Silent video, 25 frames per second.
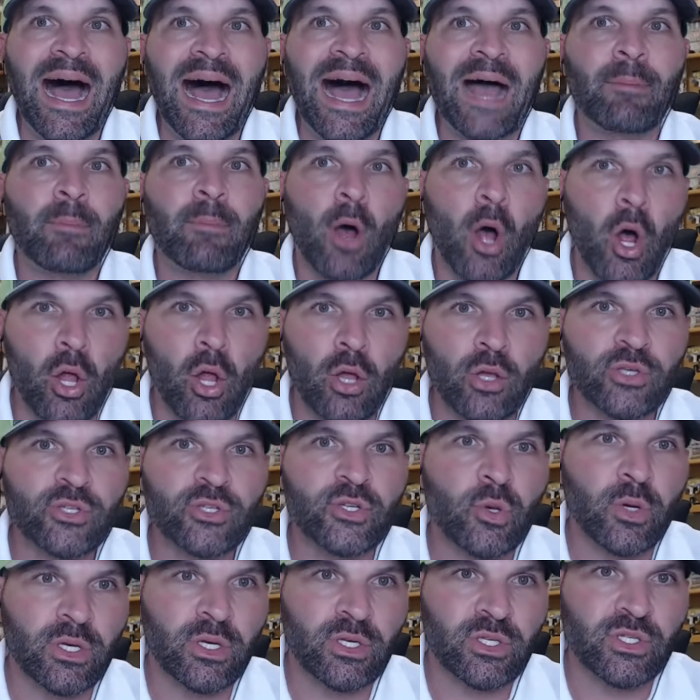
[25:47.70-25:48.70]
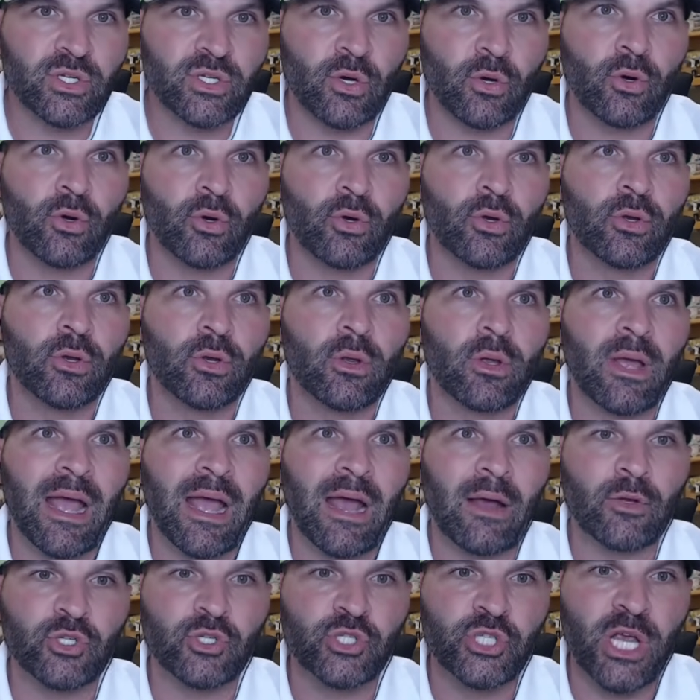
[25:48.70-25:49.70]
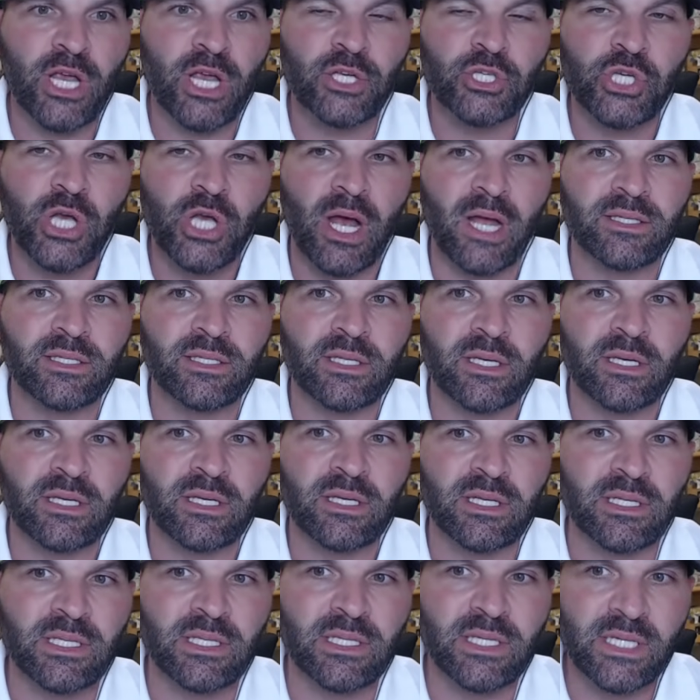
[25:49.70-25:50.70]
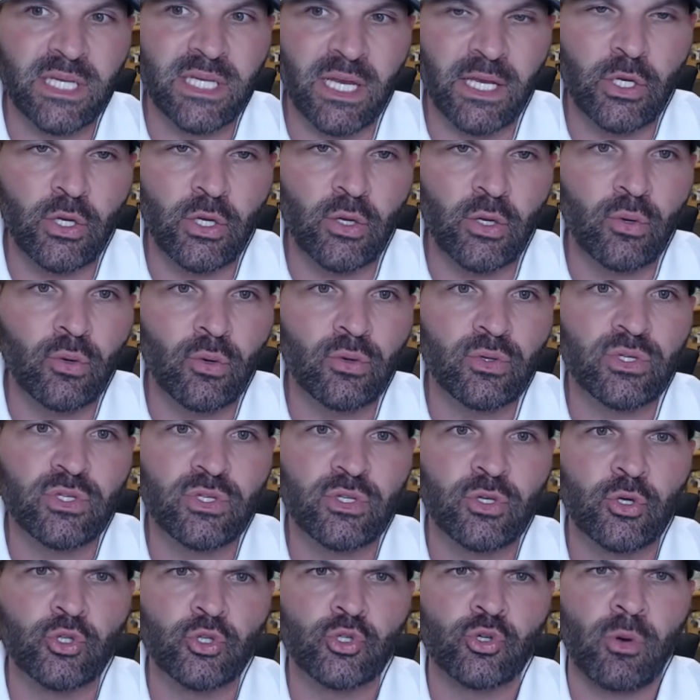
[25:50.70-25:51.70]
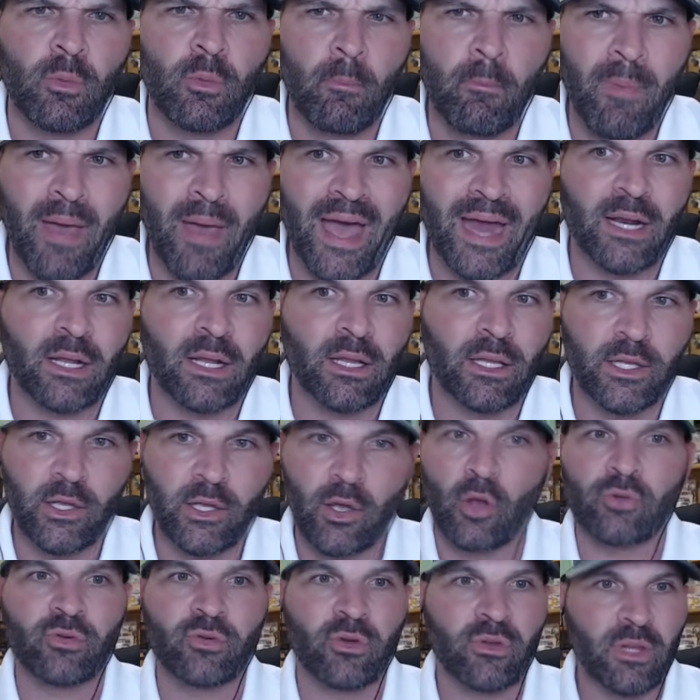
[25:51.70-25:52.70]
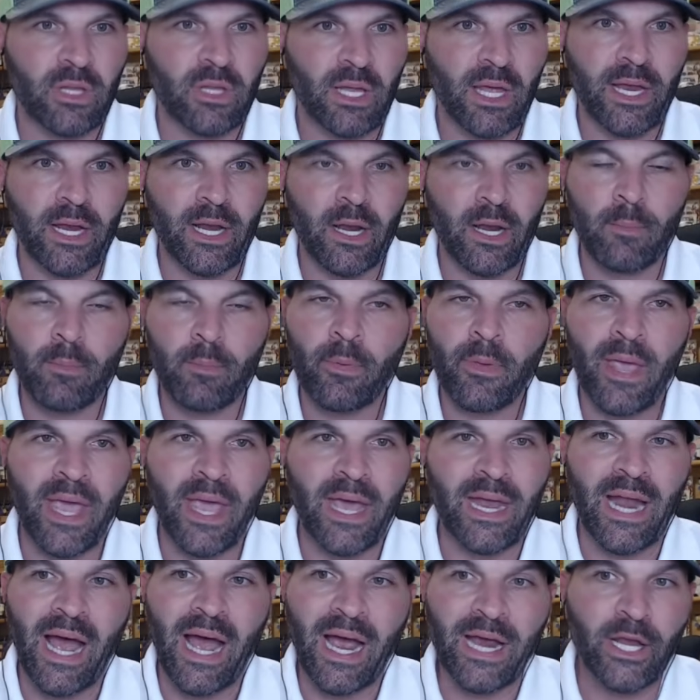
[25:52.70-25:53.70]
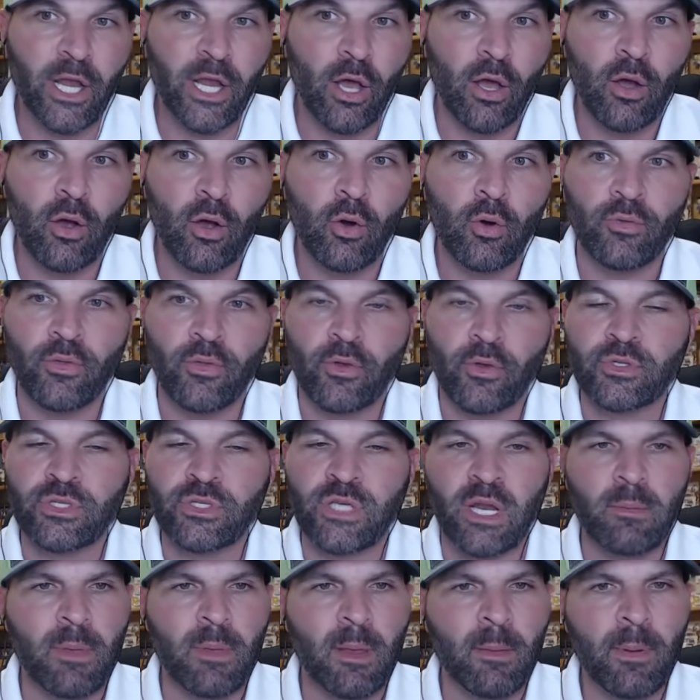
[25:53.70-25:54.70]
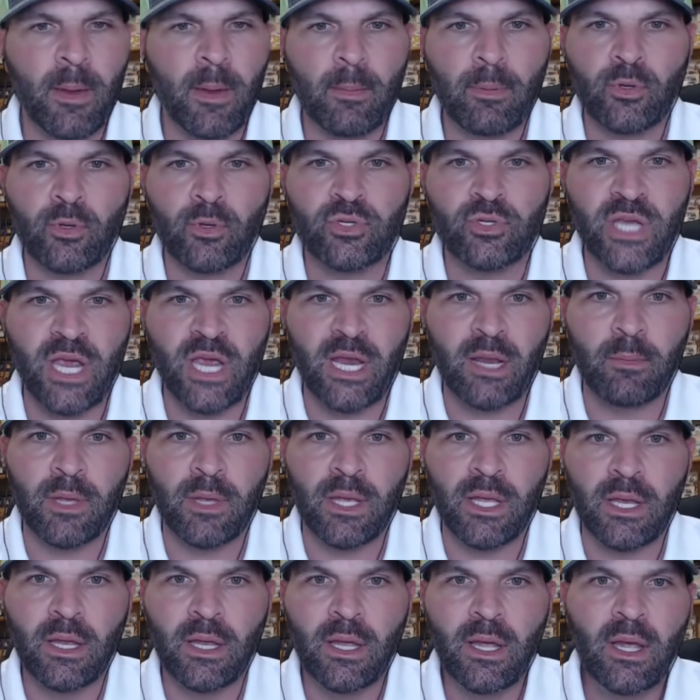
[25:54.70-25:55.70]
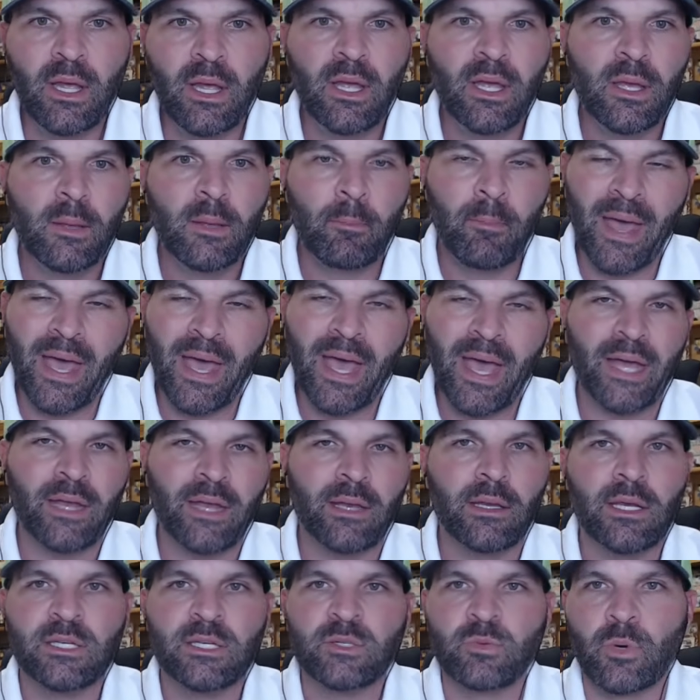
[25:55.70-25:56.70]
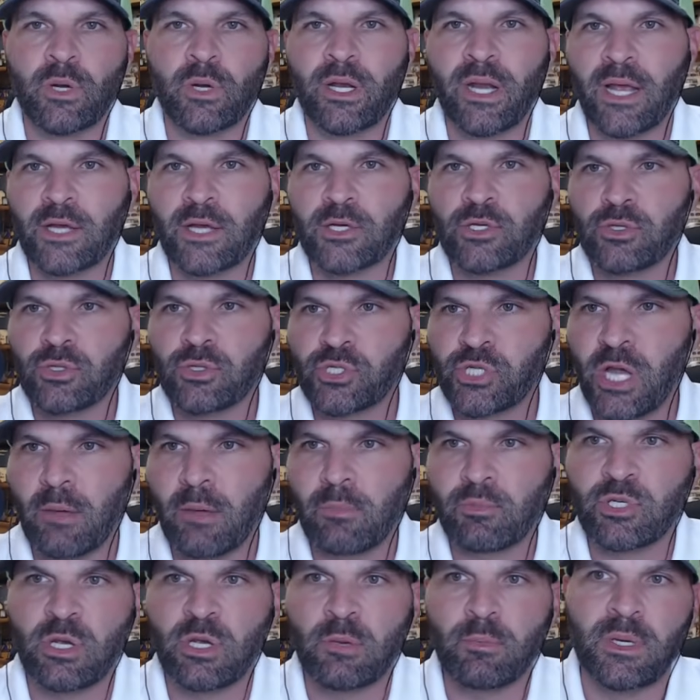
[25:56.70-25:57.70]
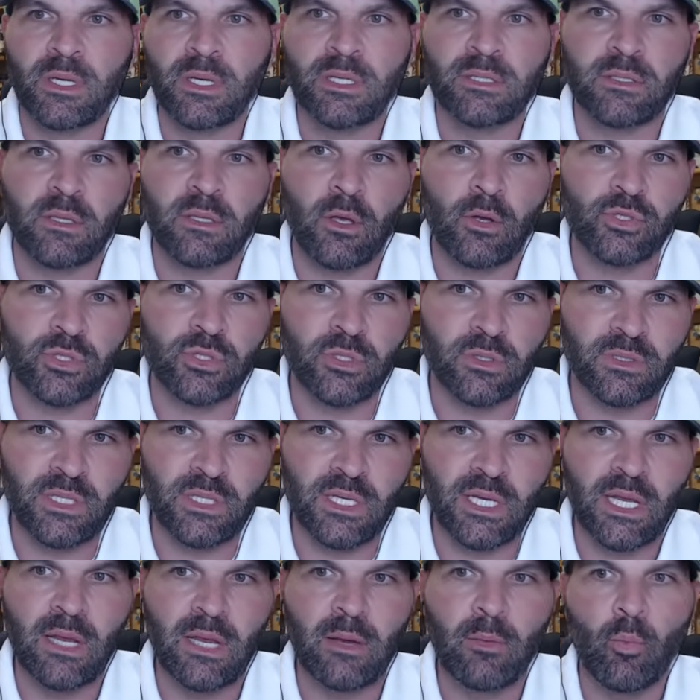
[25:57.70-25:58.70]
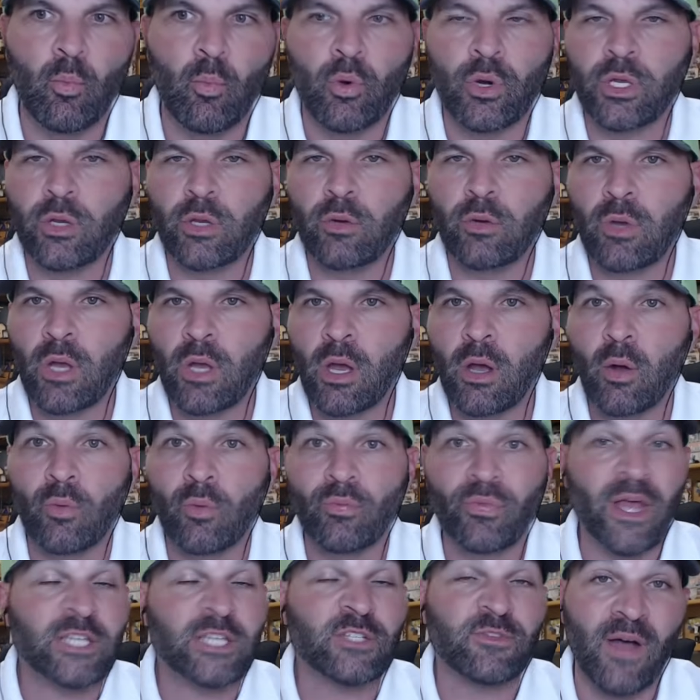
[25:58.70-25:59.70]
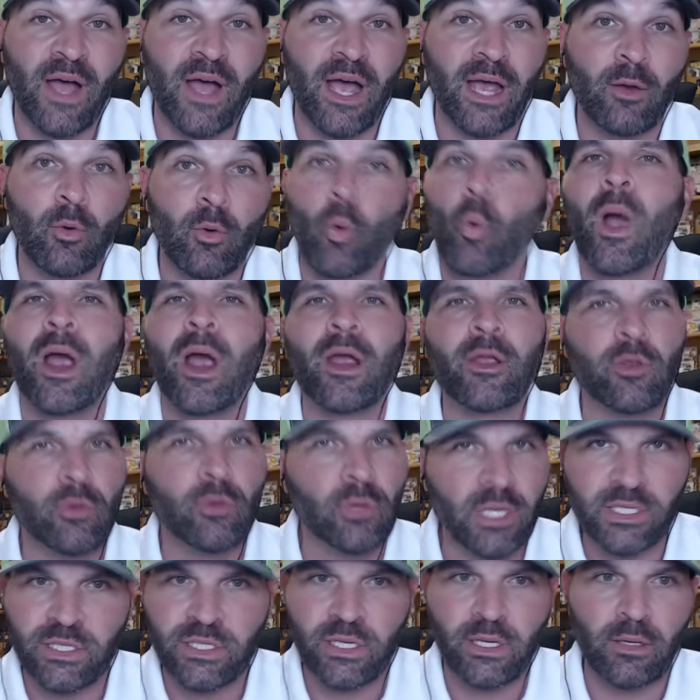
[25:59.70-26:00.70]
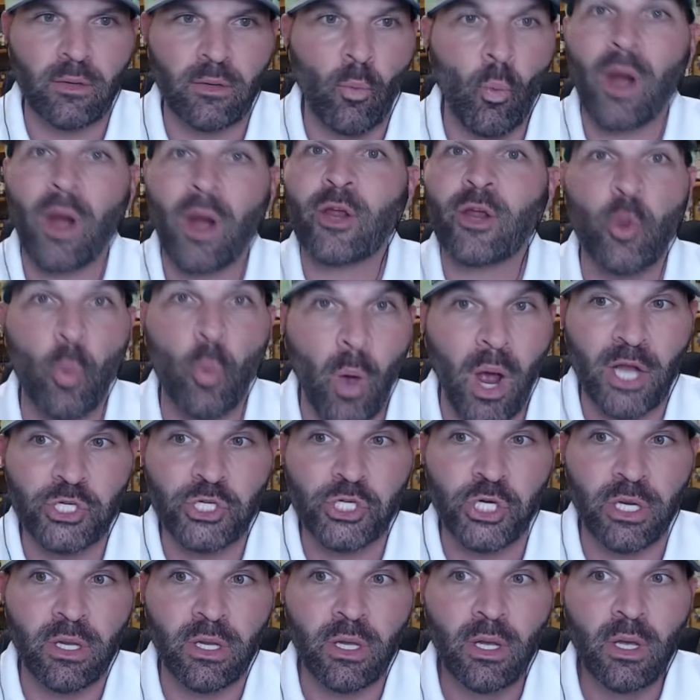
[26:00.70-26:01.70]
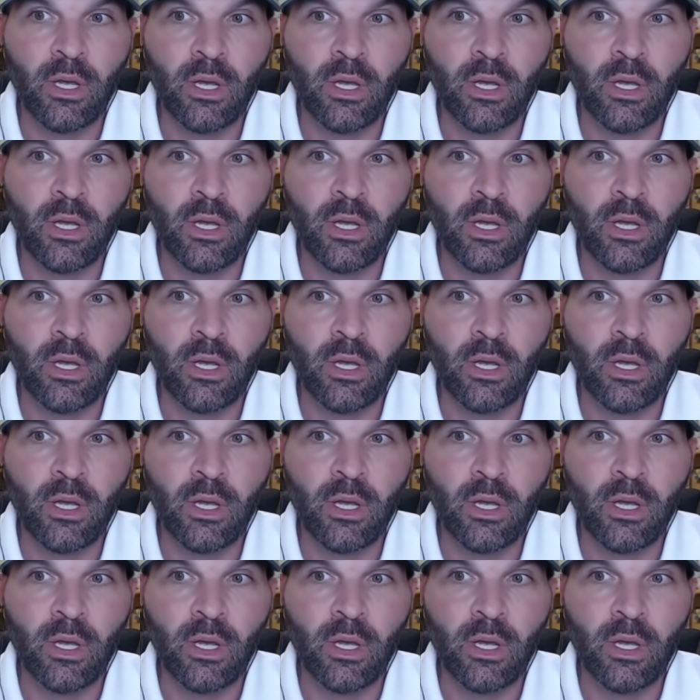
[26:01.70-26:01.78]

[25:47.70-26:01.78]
I'm also concerned how Jay Johnson continues to dramatically alter the lineup. And I know there's going to be people who say to me, Matt, he's won a national championship. He's the coach of the team. What do you know? That's fine. Well, why are you listening? Why are you watching?